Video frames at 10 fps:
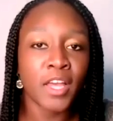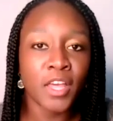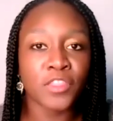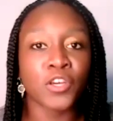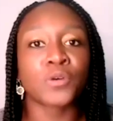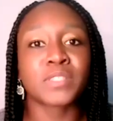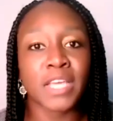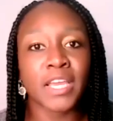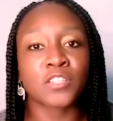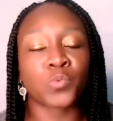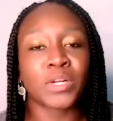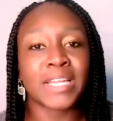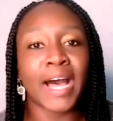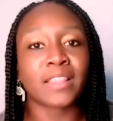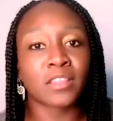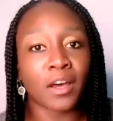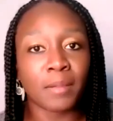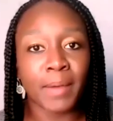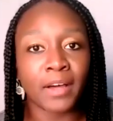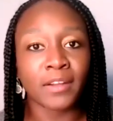Those things were not thought
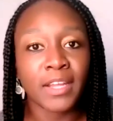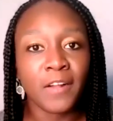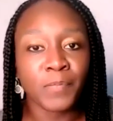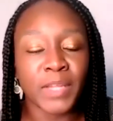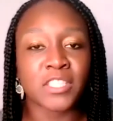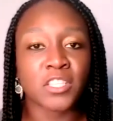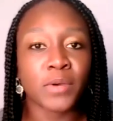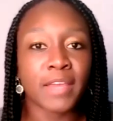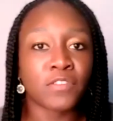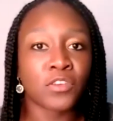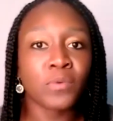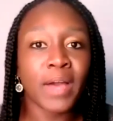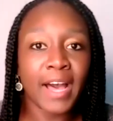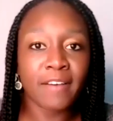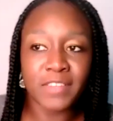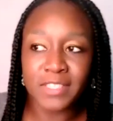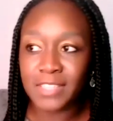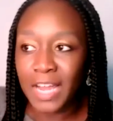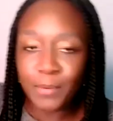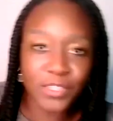about. And so if you have
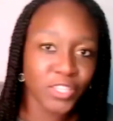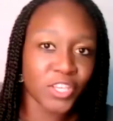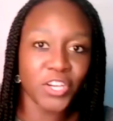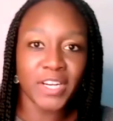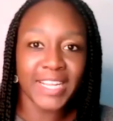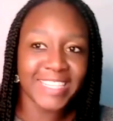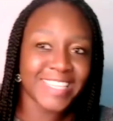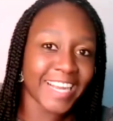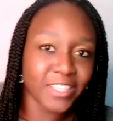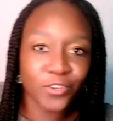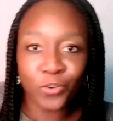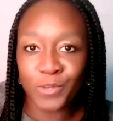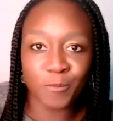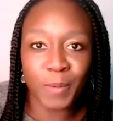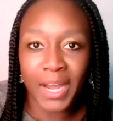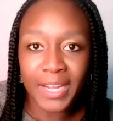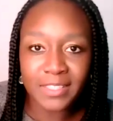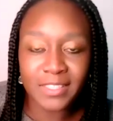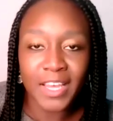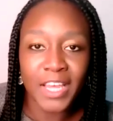cybersecurity technical
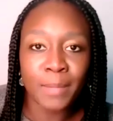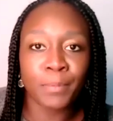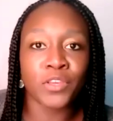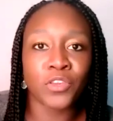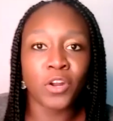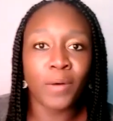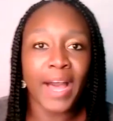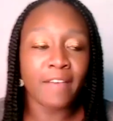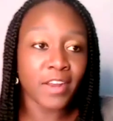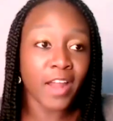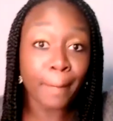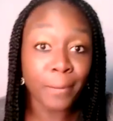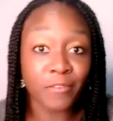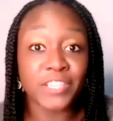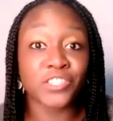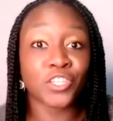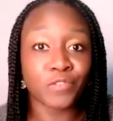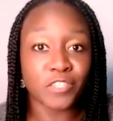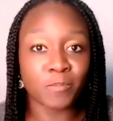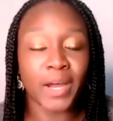response, but you don't have an operational
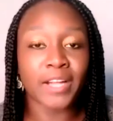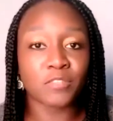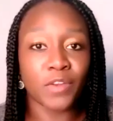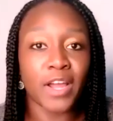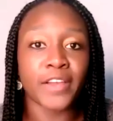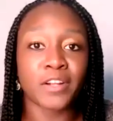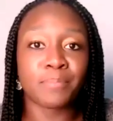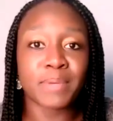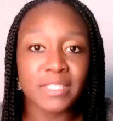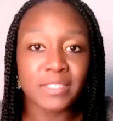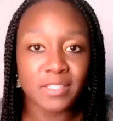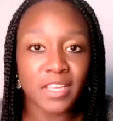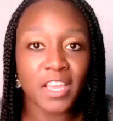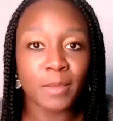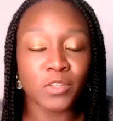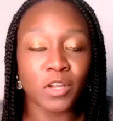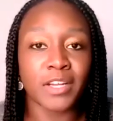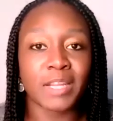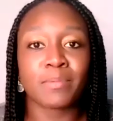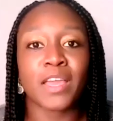response for how your business teams are going
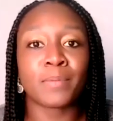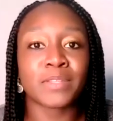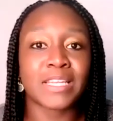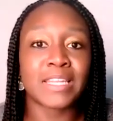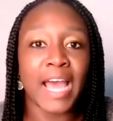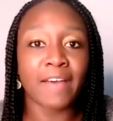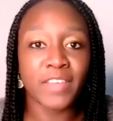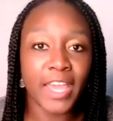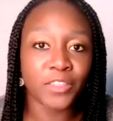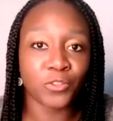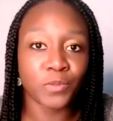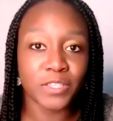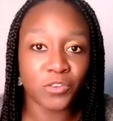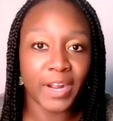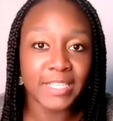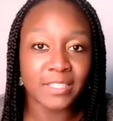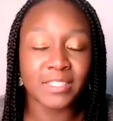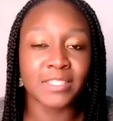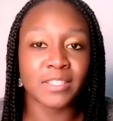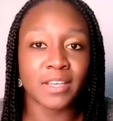to be able to navigate through this
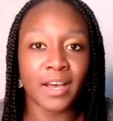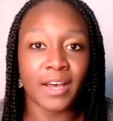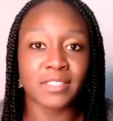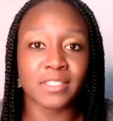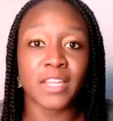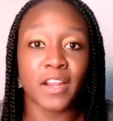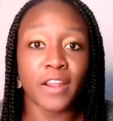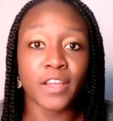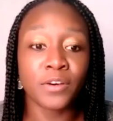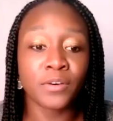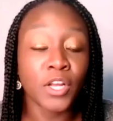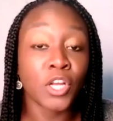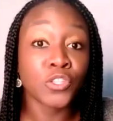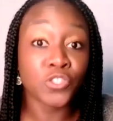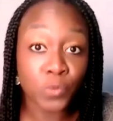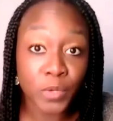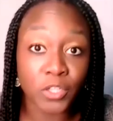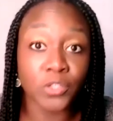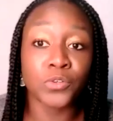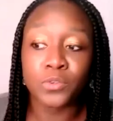crisis scenario, to
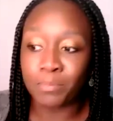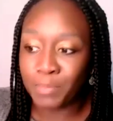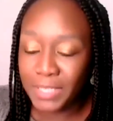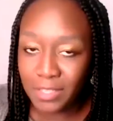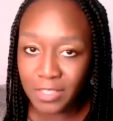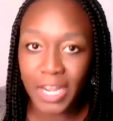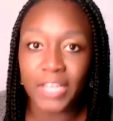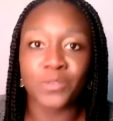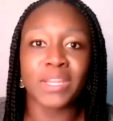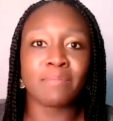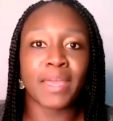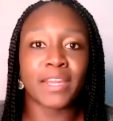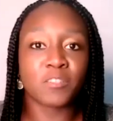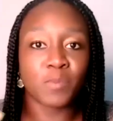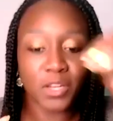include business continuity management,